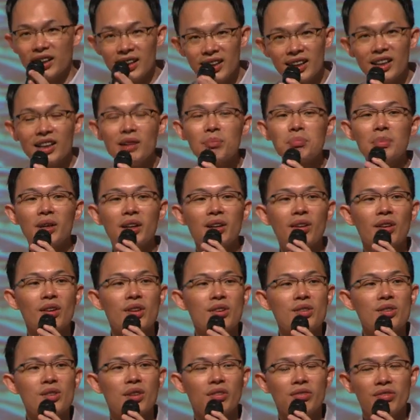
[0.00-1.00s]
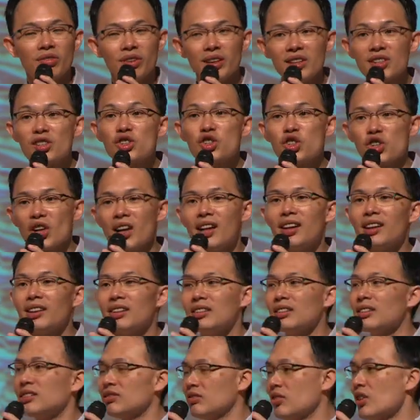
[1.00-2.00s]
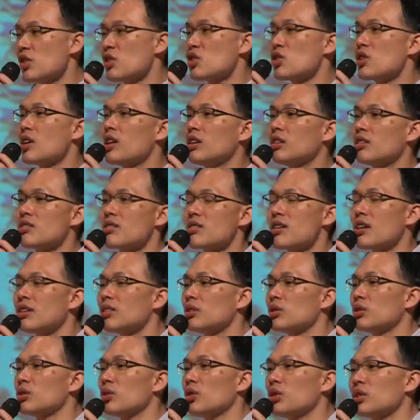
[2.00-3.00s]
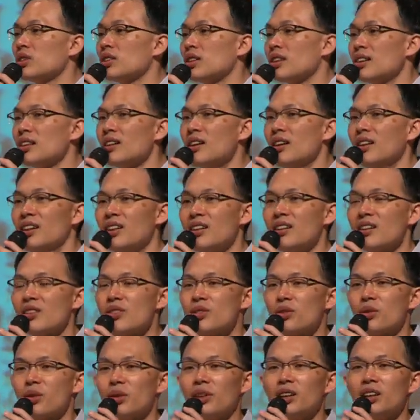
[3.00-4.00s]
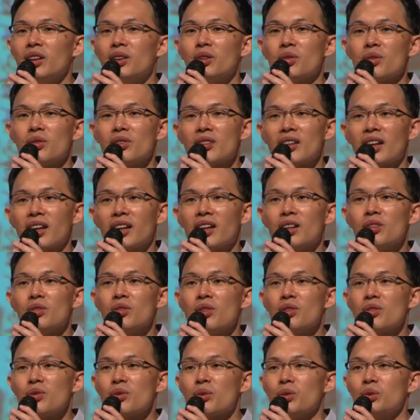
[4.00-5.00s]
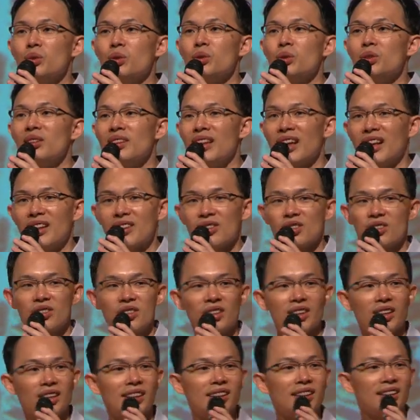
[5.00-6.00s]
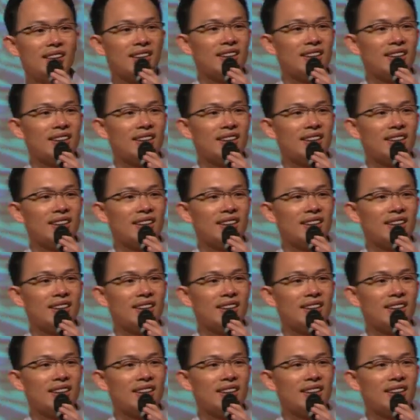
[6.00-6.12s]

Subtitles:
here because your first child, son or daughter, is going into secondary school next year.